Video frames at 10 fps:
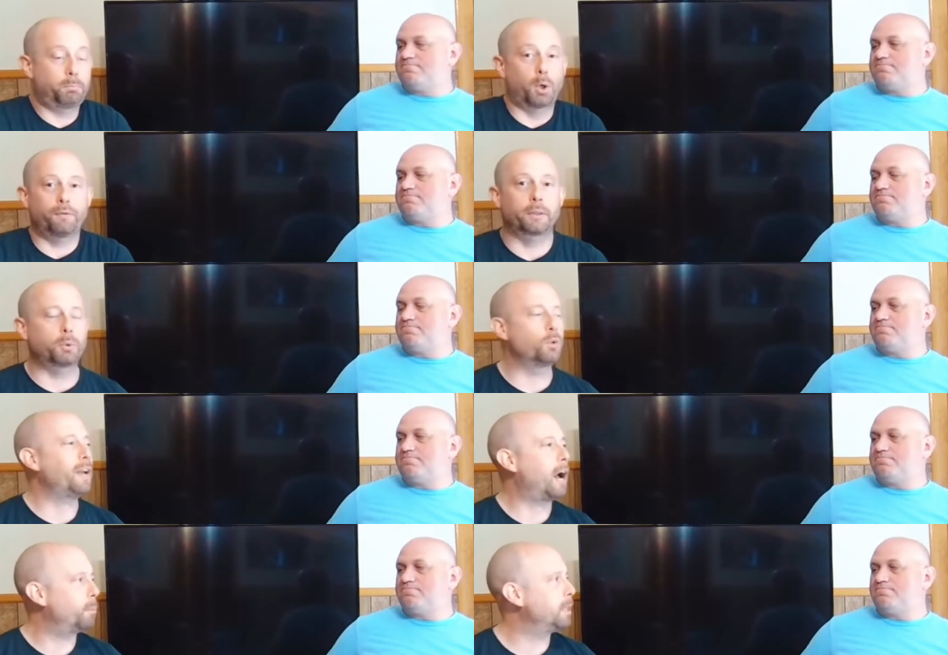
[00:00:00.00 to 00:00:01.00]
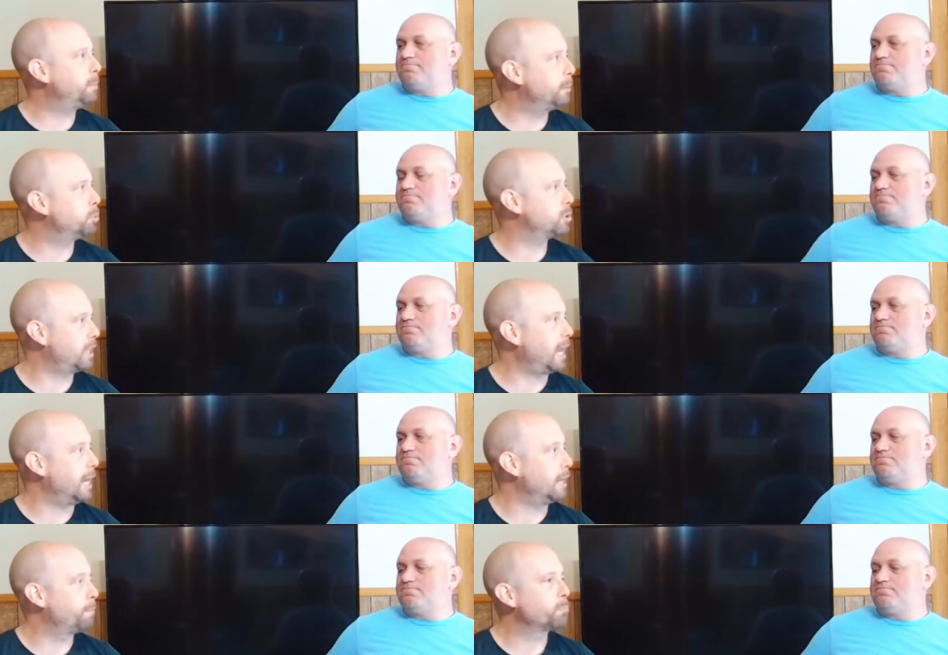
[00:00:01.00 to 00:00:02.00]
Speaker 1: Perfect proof. How many people
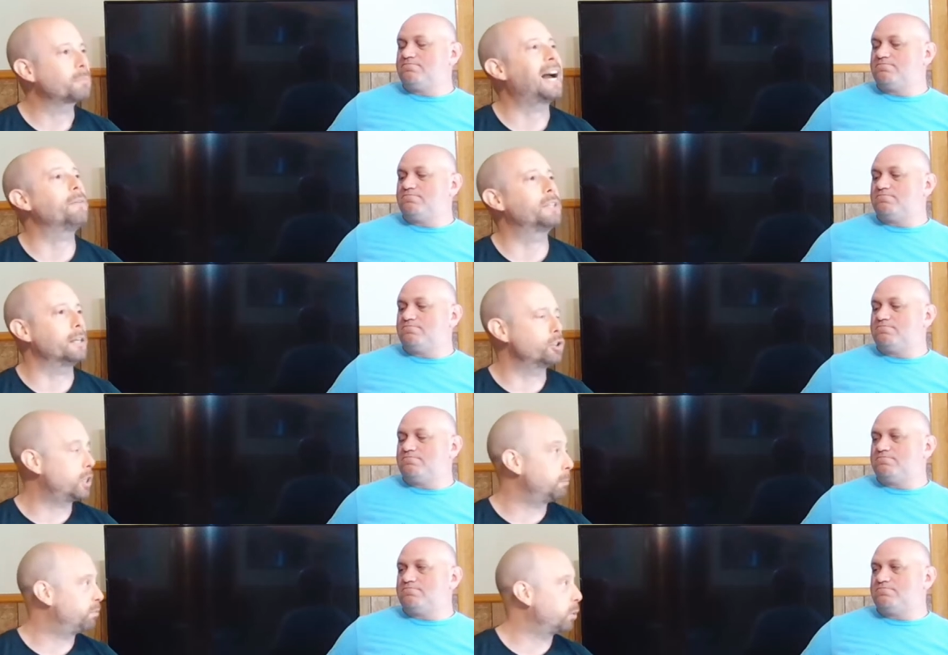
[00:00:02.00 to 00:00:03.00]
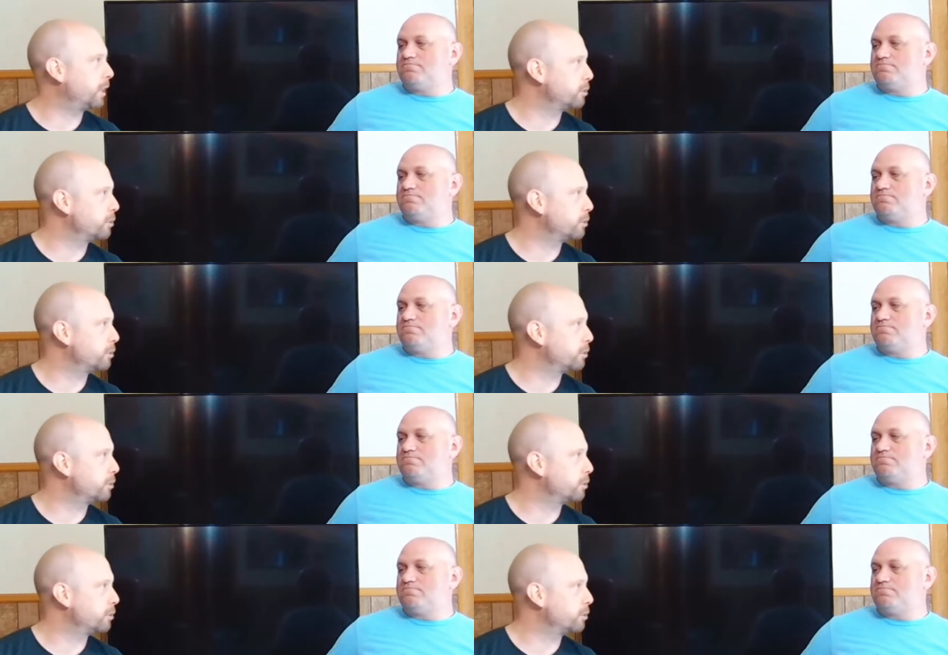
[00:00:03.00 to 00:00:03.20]
say, I have to get in shape before I